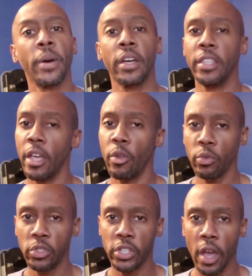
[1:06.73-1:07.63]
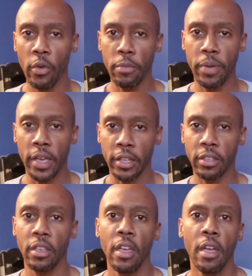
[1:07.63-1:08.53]
but Canelo cherry
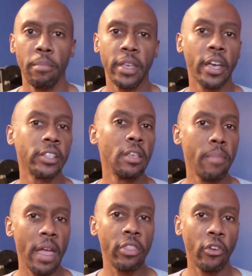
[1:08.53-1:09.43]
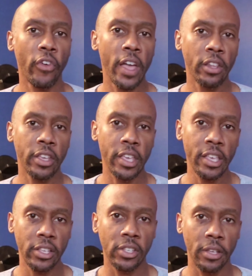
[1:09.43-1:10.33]
picked because he made the fight look
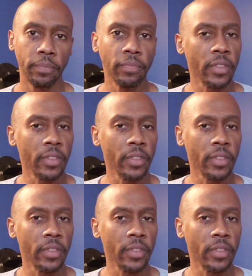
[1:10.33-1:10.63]
easy.